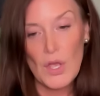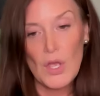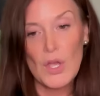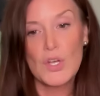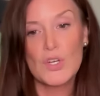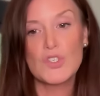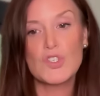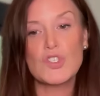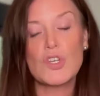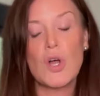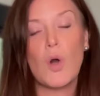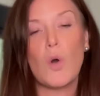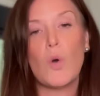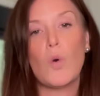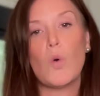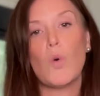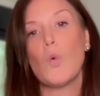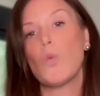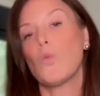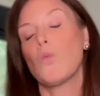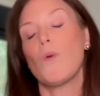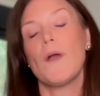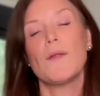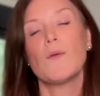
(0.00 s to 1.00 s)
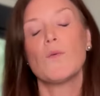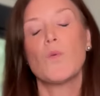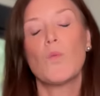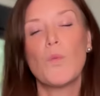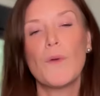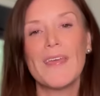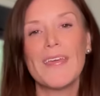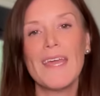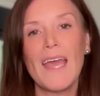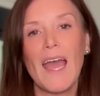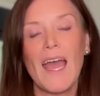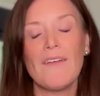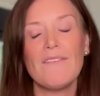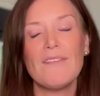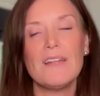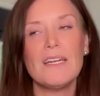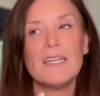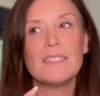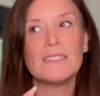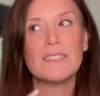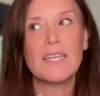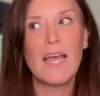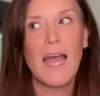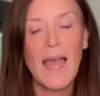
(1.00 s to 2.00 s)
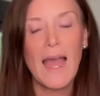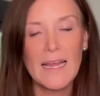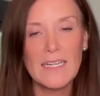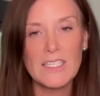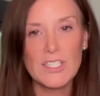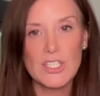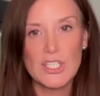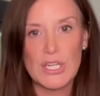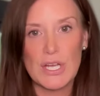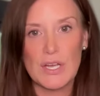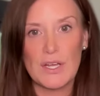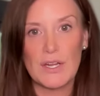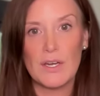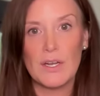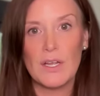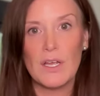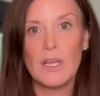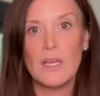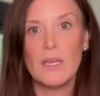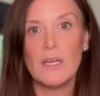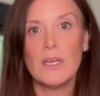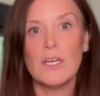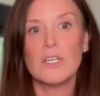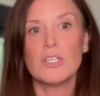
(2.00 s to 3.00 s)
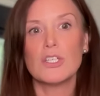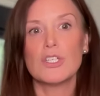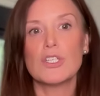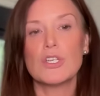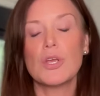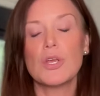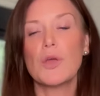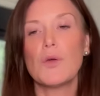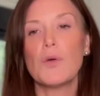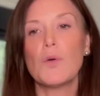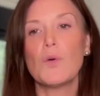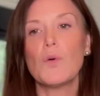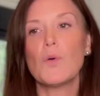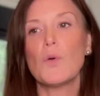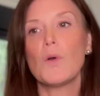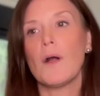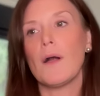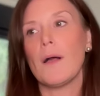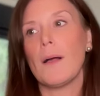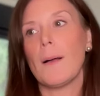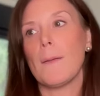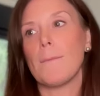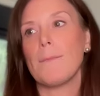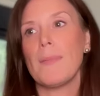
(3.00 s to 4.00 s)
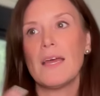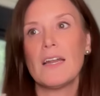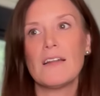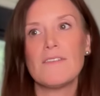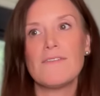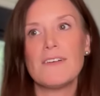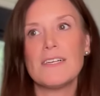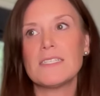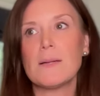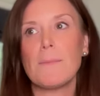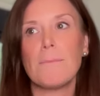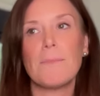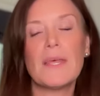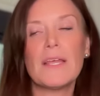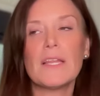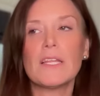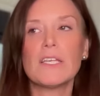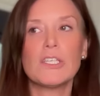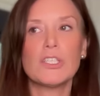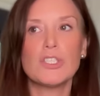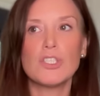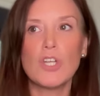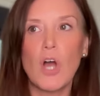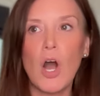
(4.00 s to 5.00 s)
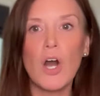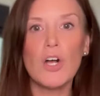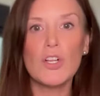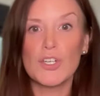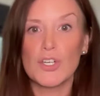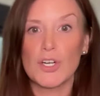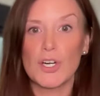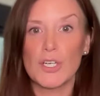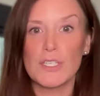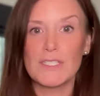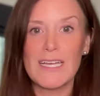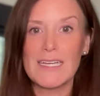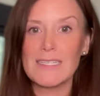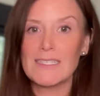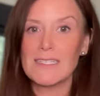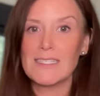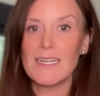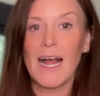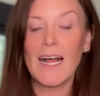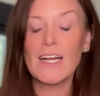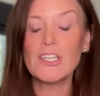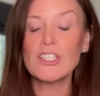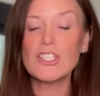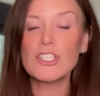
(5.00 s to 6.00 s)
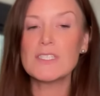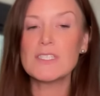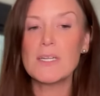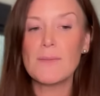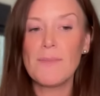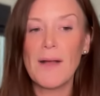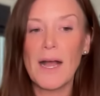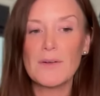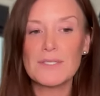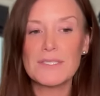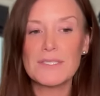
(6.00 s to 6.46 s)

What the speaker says: So when we have an intention to manifest $1 million, it's not just about